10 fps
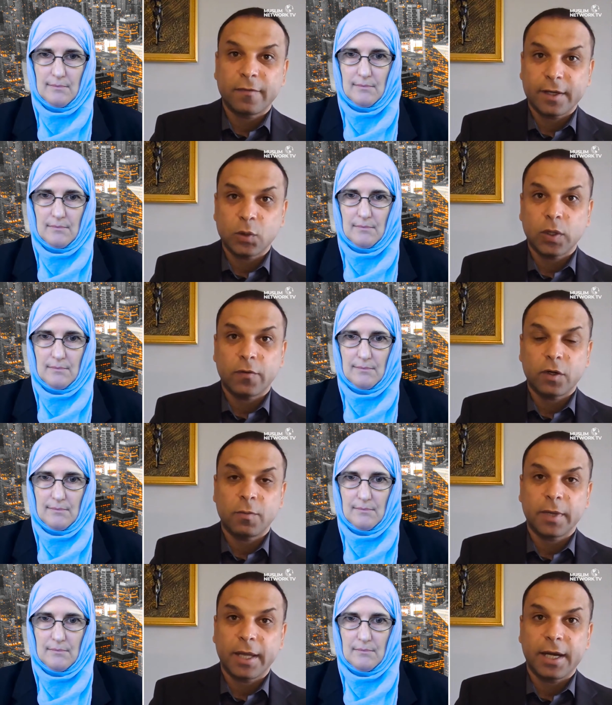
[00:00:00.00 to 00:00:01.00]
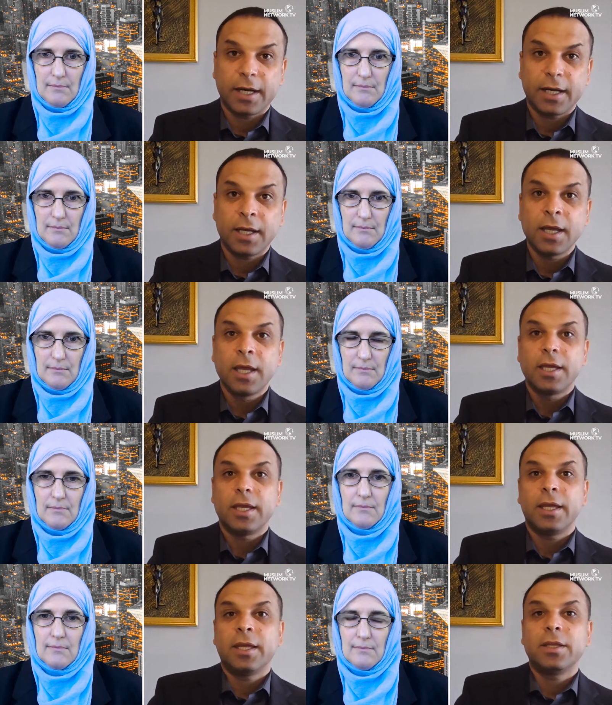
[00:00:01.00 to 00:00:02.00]
Speaker 1: fatwa from Canada uh,
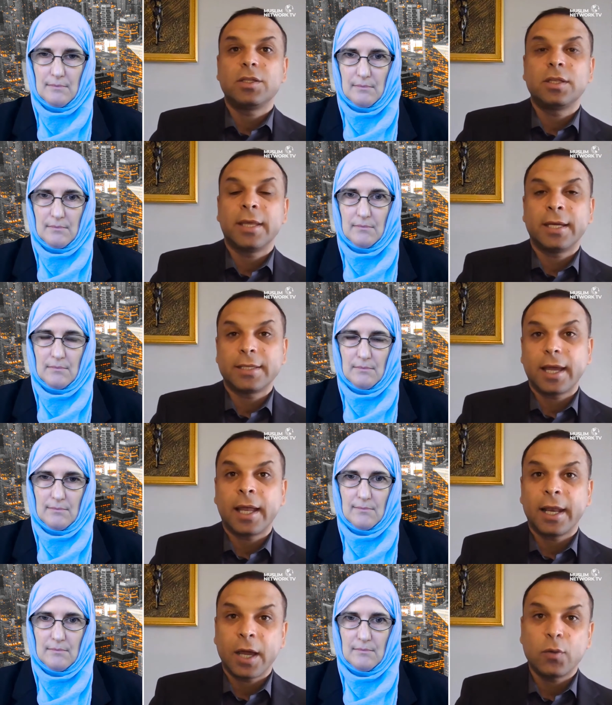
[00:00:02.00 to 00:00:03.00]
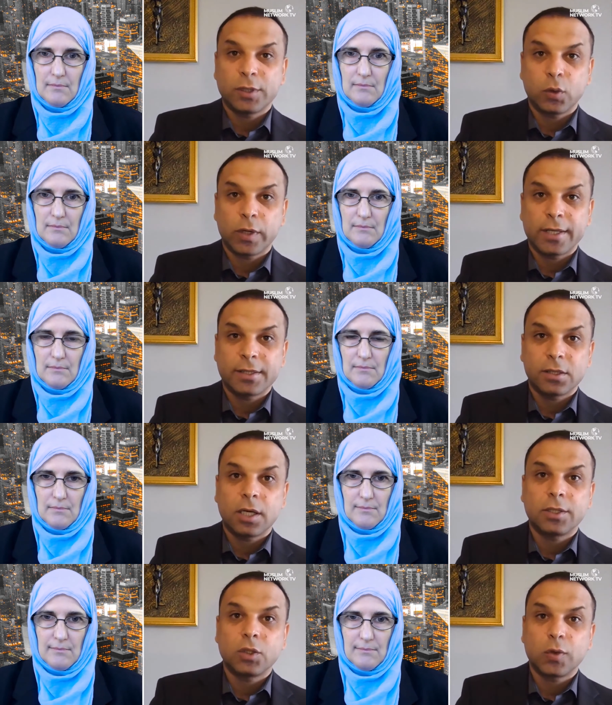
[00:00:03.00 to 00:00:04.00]
that allows UNHCR
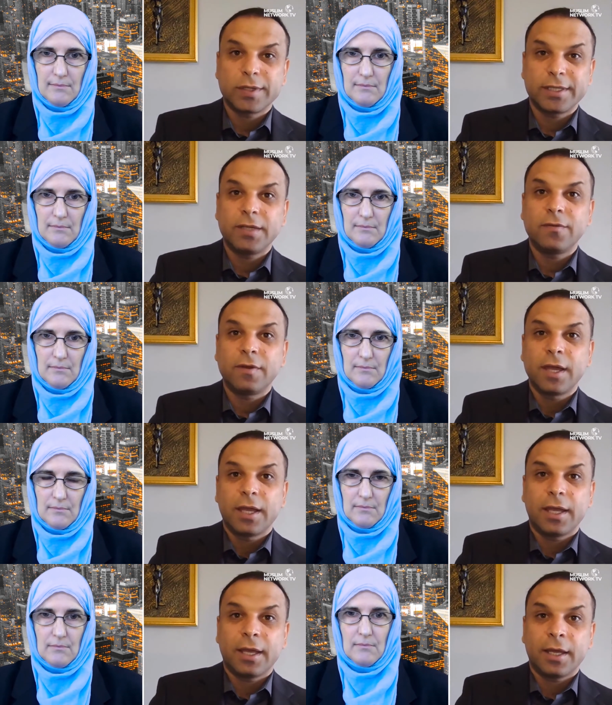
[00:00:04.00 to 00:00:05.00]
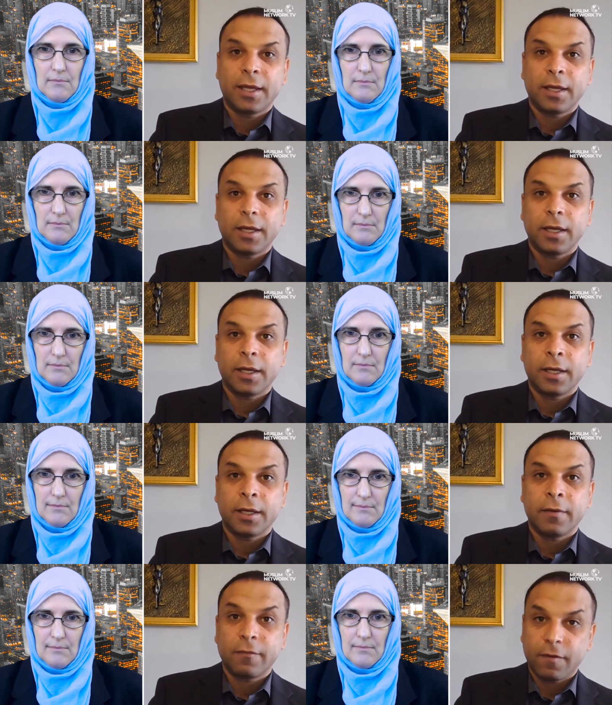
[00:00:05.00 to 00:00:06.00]
to receive uh, uh,
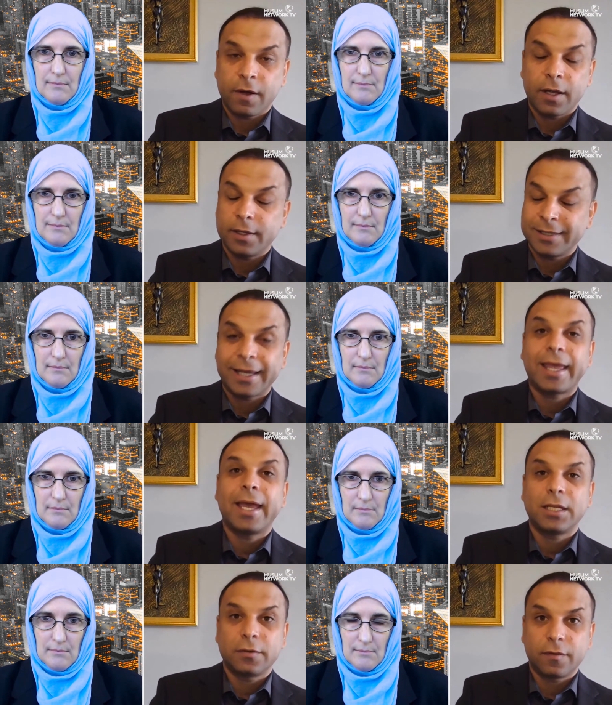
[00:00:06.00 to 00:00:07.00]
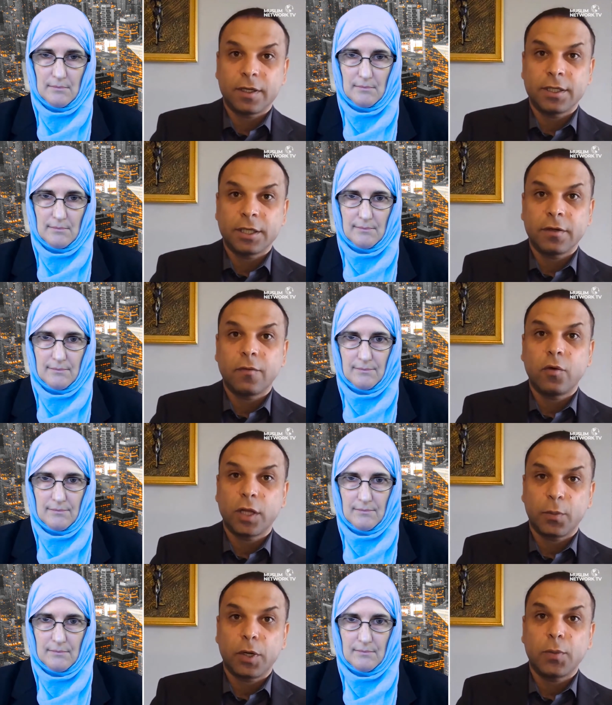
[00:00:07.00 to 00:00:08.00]
zakat funding for the
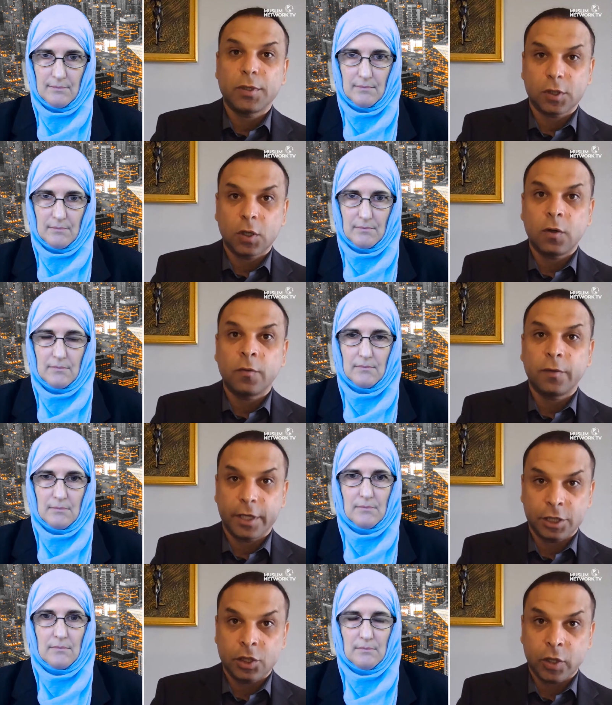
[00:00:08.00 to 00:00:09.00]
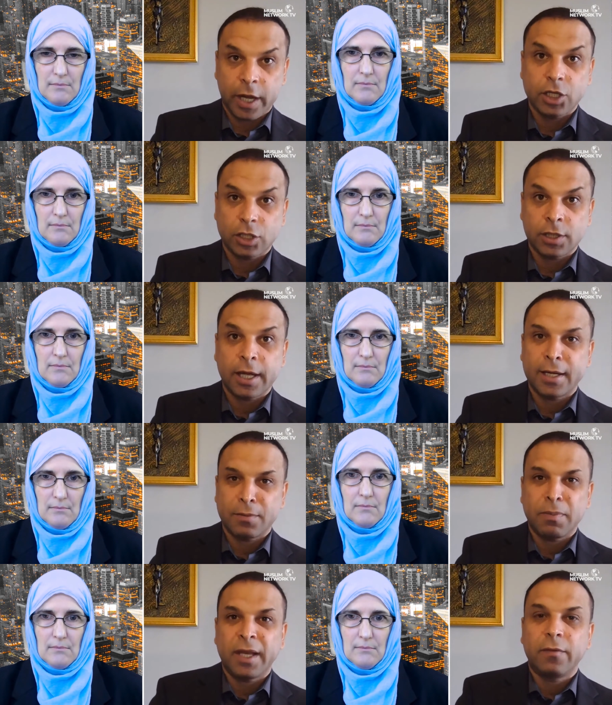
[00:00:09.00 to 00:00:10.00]
purpose of education and
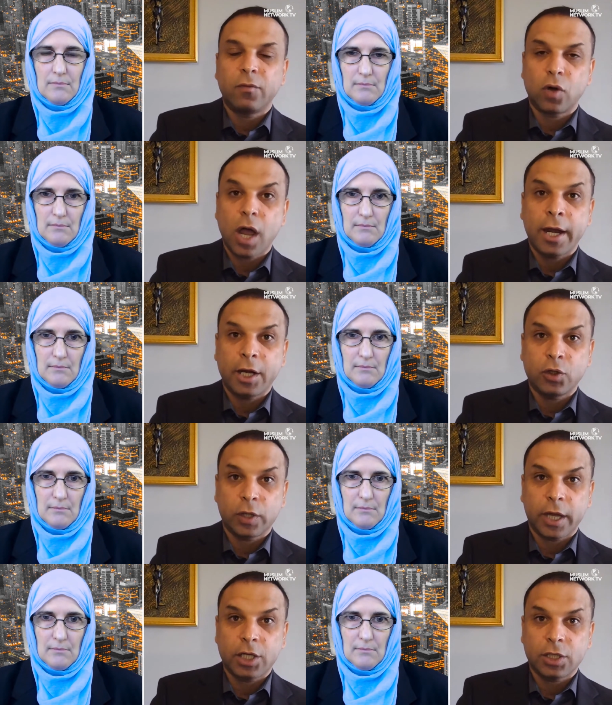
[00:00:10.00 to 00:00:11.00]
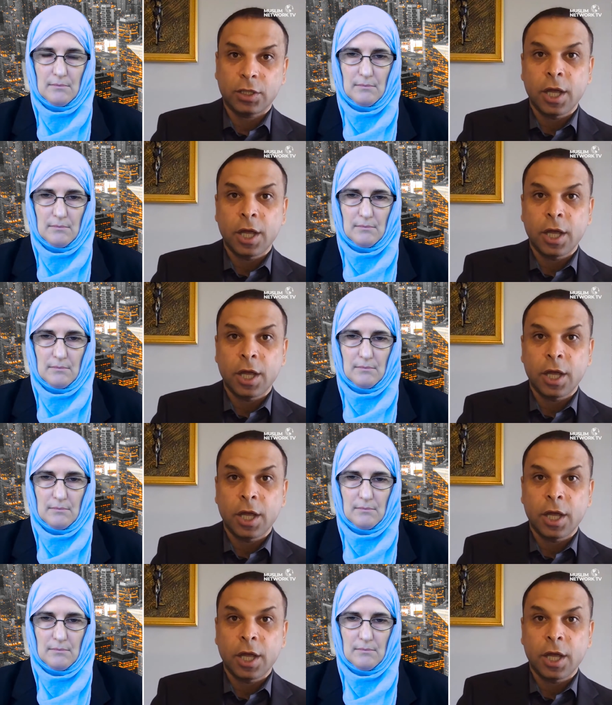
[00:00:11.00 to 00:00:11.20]
mainly for higher education.